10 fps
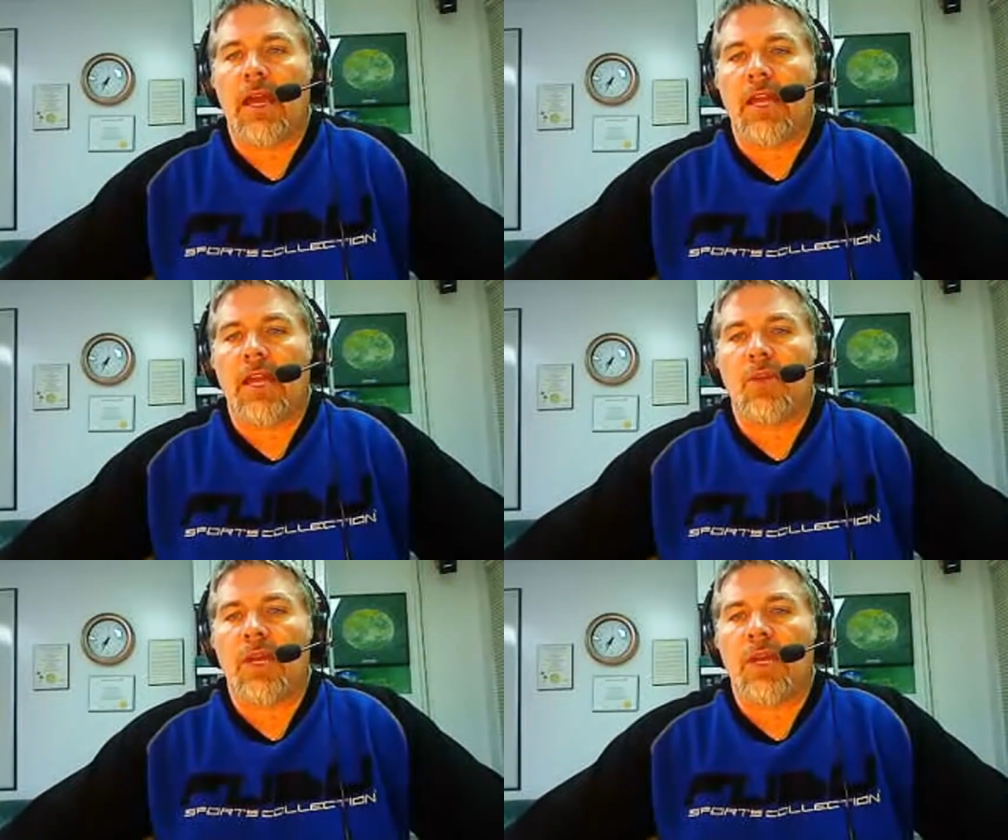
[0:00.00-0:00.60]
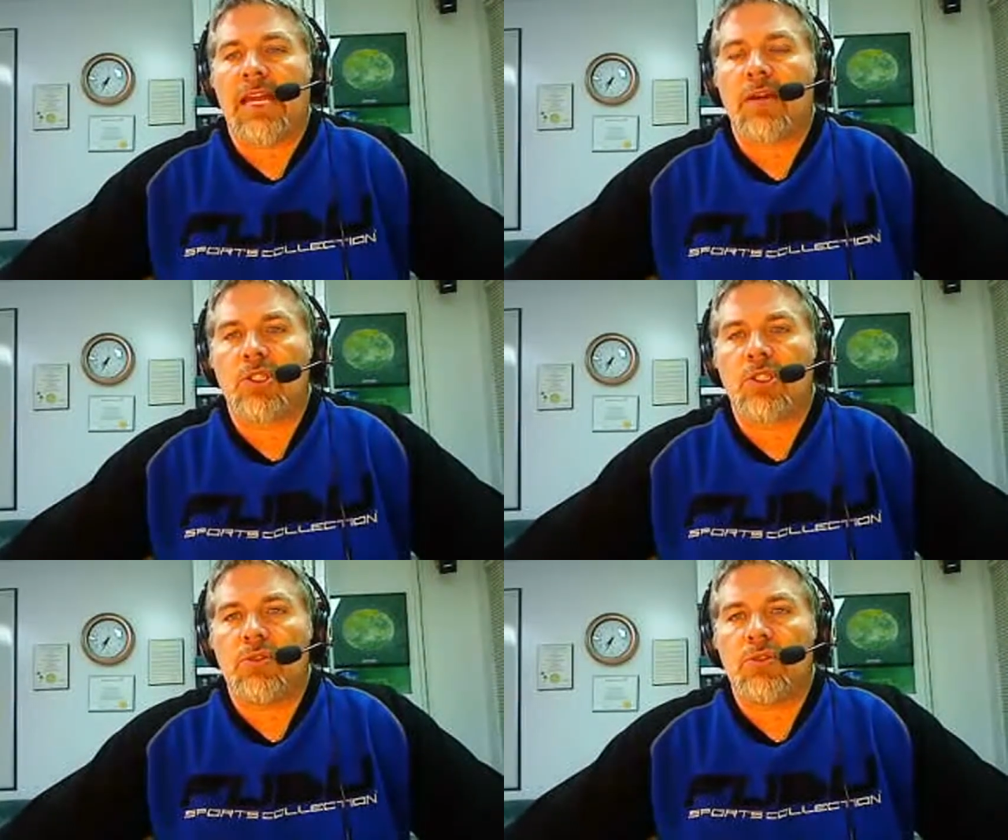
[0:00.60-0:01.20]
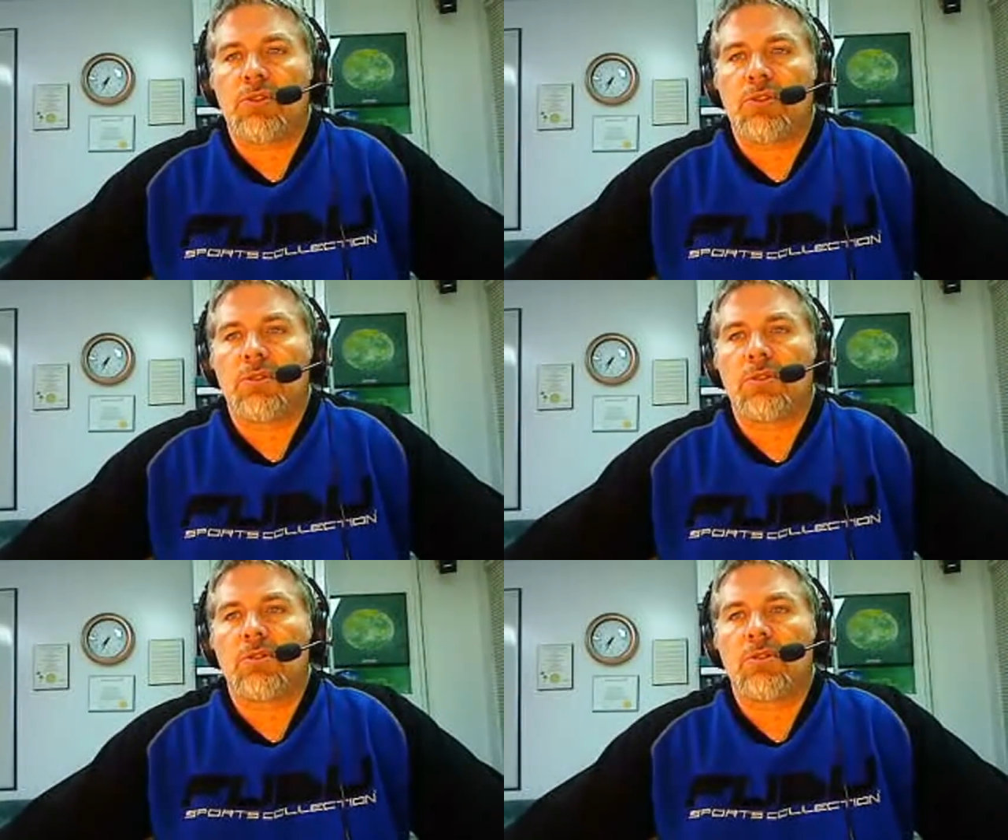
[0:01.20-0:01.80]
and you allow students
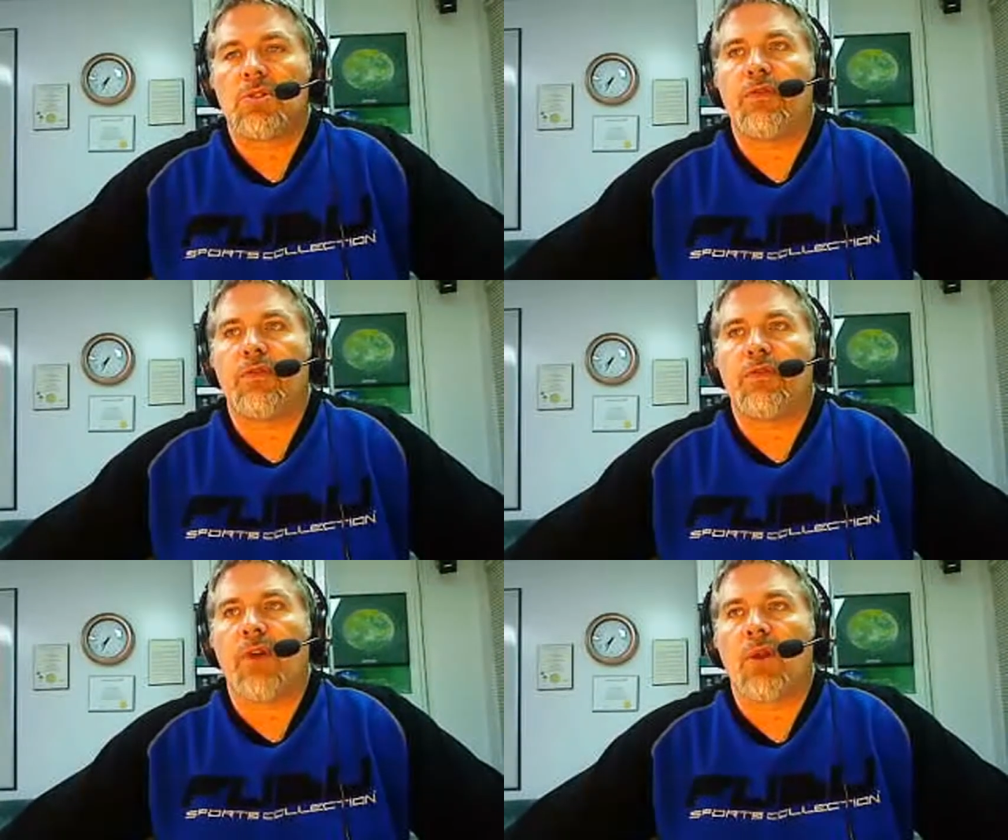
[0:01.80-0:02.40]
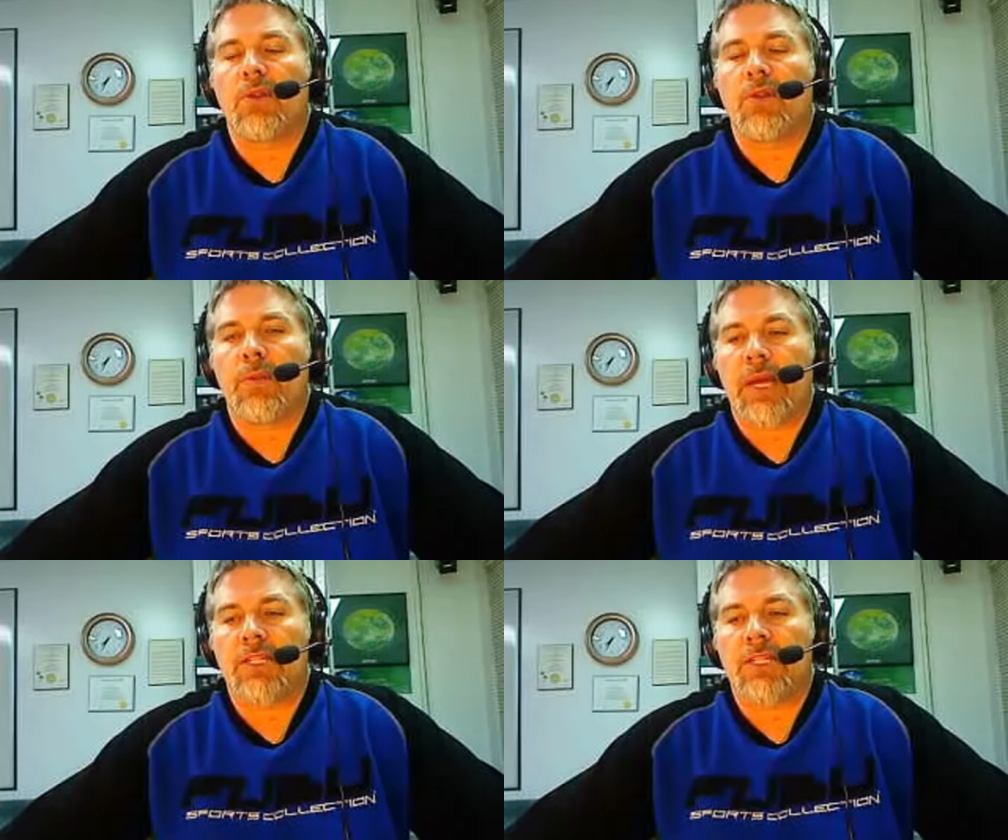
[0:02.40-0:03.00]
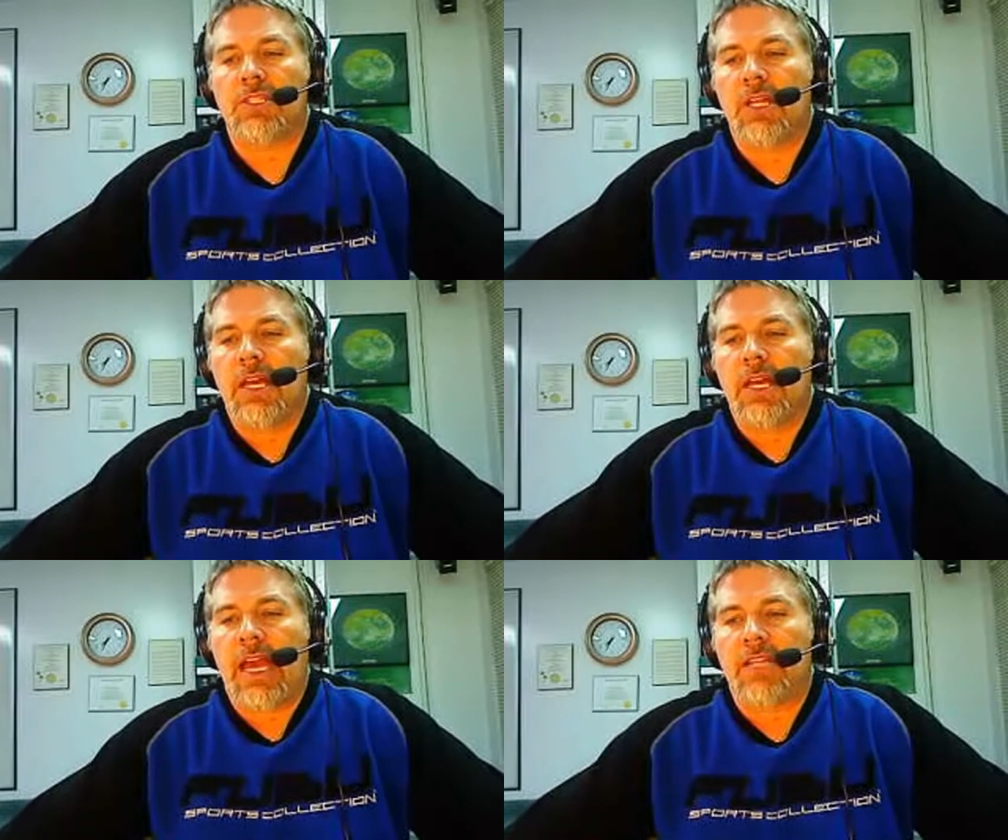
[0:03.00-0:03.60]
to follow their passion
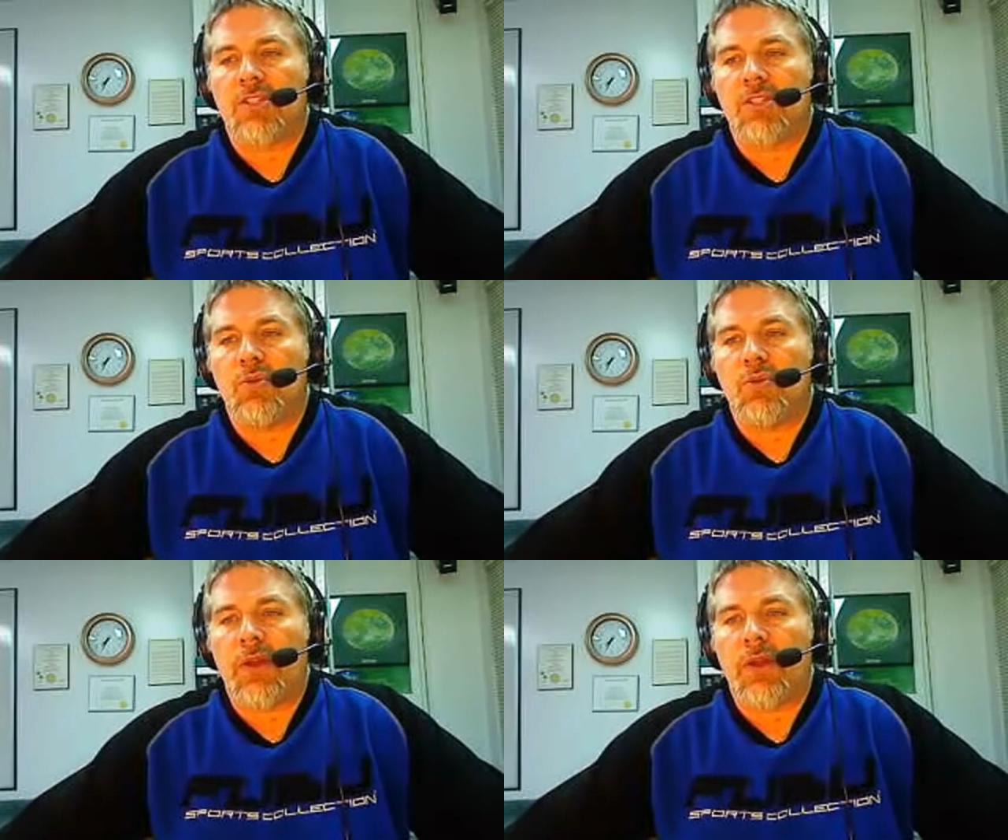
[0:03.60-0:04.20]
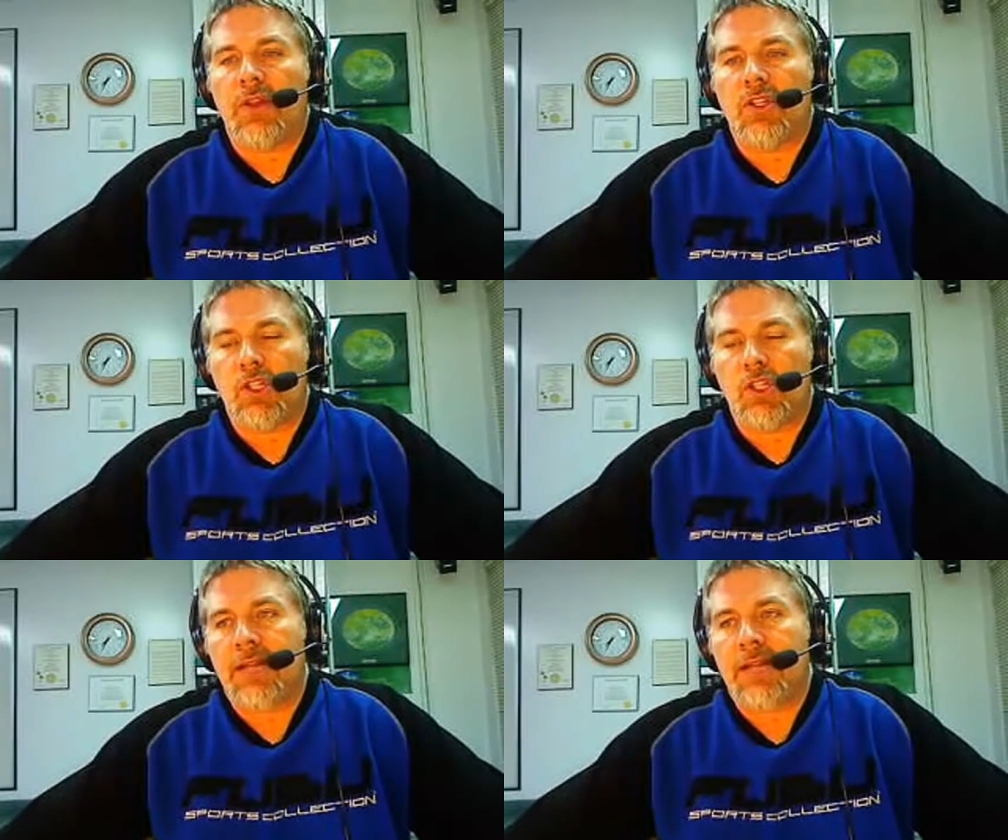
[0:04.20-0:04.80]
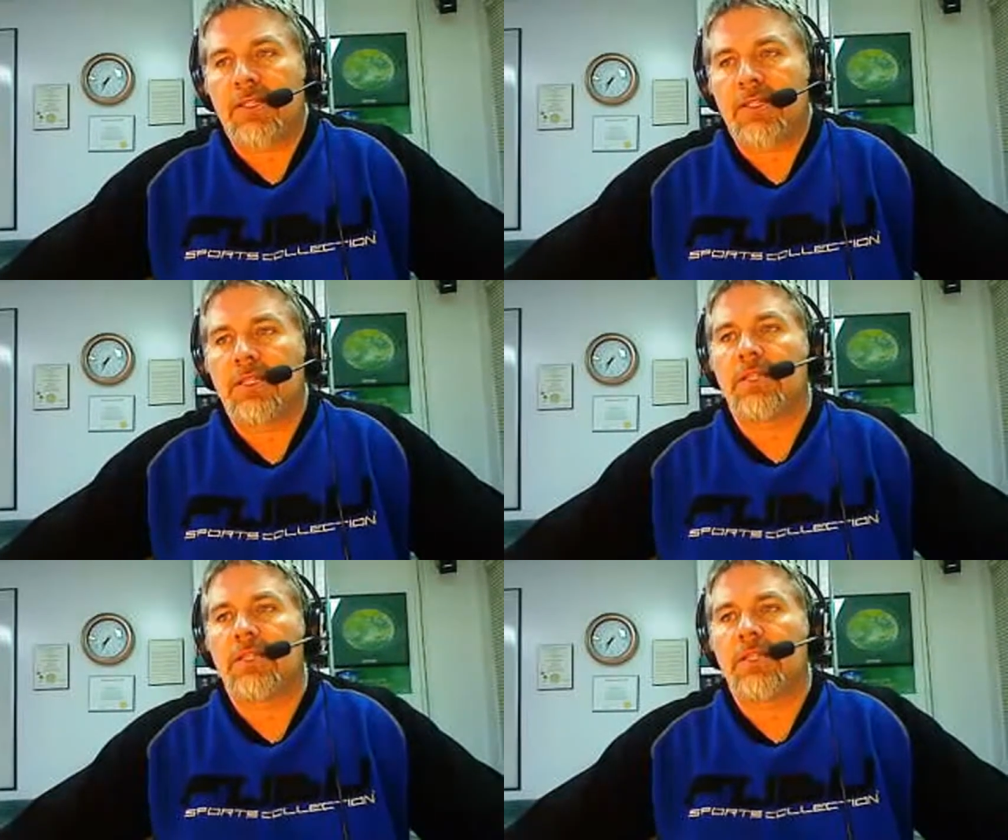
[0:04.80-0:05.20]
and to do what they're good at